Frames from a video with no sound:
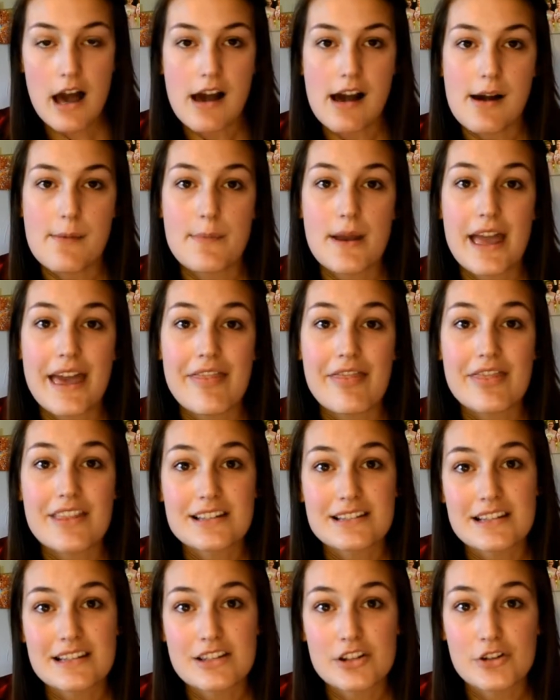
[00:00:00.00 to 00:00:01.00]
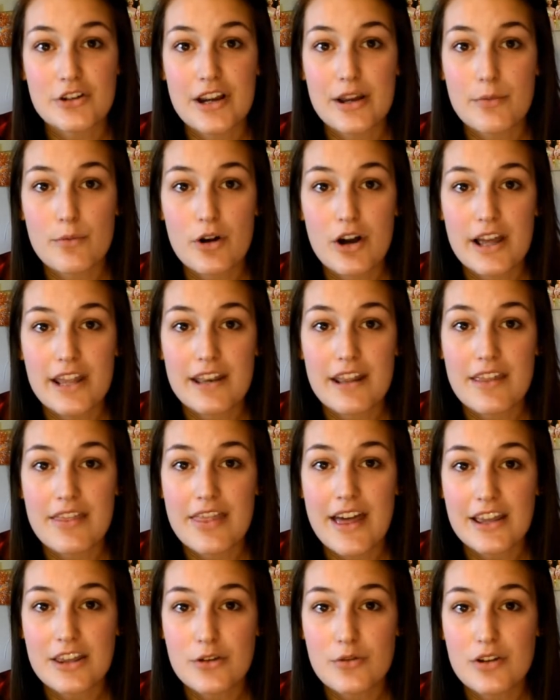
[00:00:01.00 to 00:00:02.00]
and this is a great one
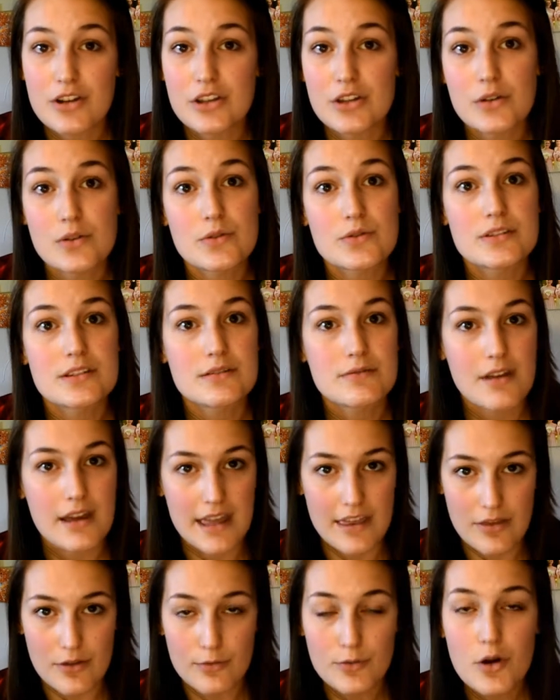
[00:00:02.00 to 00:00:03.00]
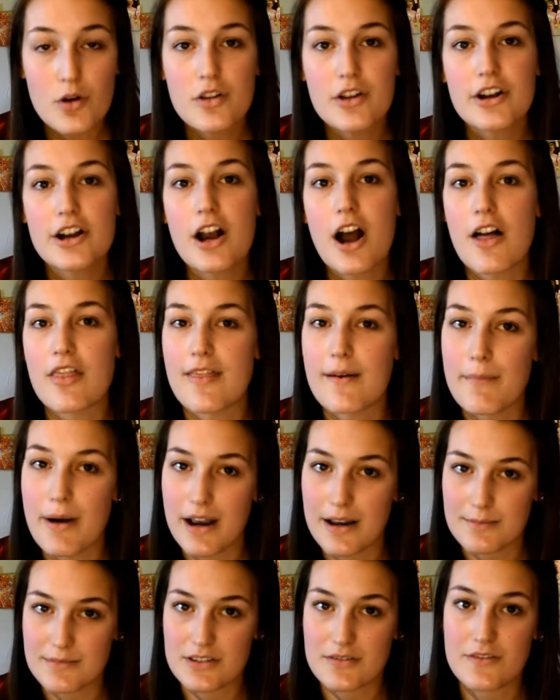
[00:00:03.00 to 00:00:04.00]
that you can use in the roller, on the
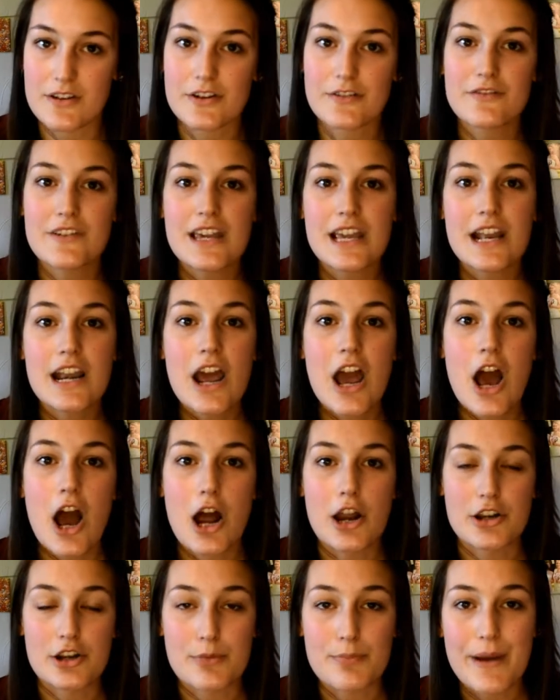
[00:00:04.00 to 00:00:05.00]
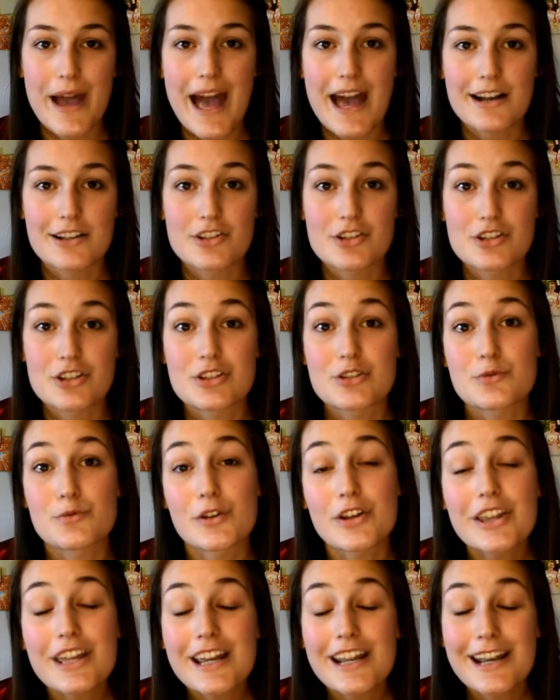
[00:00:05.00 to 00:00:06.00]
bottoms of your feet, on your backs. Just
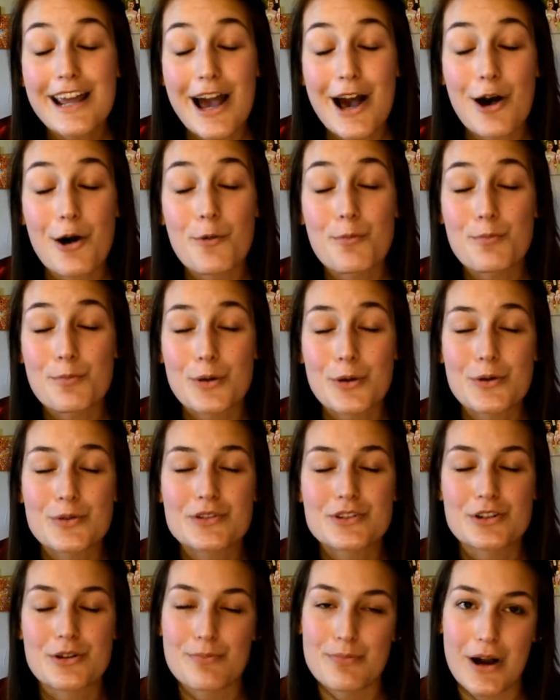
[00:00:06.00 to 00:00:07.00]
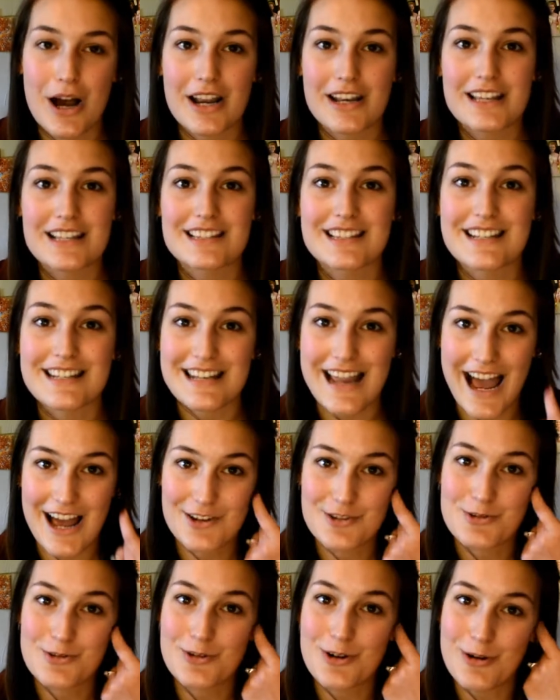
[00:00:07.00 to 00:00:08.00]
really going to help boost your body's
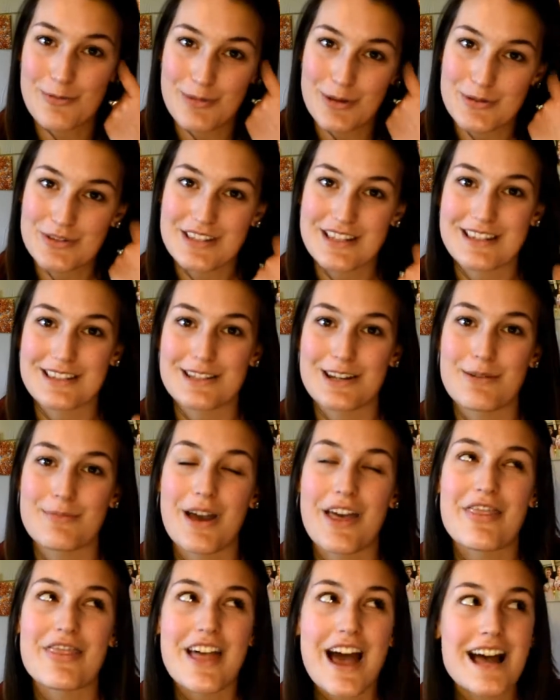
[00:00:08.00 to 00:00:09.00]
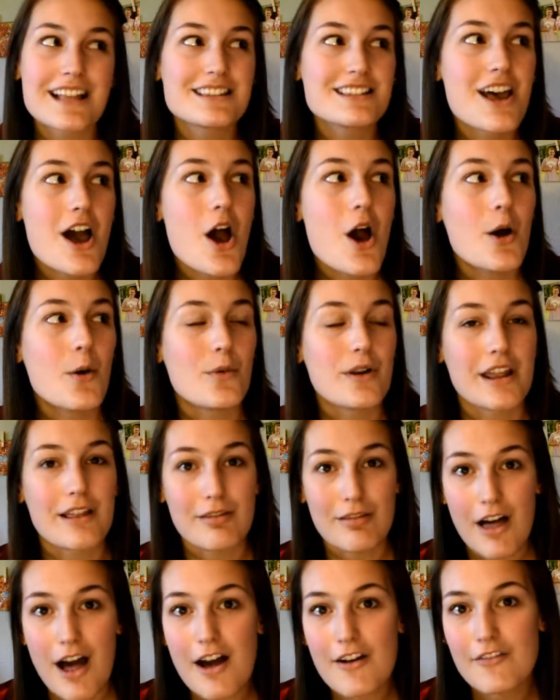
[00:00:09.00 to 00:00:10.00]
natural immune system, and that's what
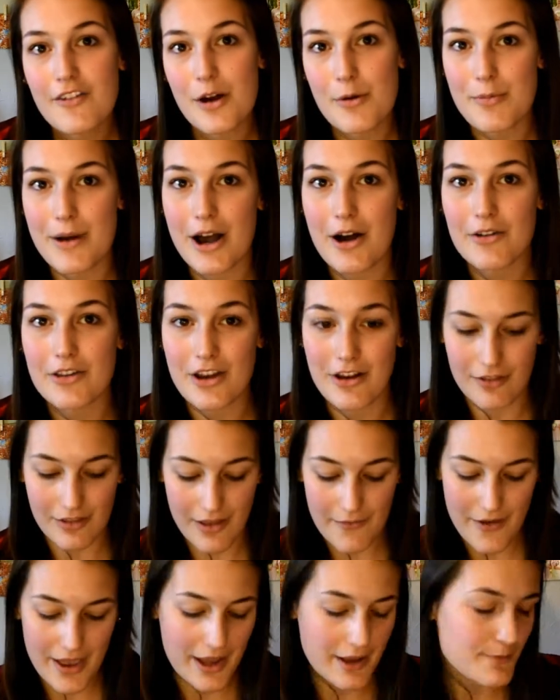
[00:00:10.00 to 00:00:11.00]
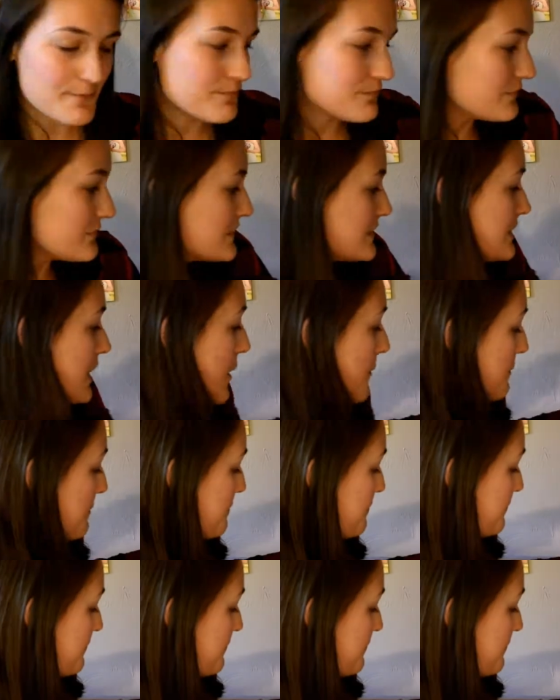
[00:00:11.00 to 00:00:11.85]
I love about Young Living. So,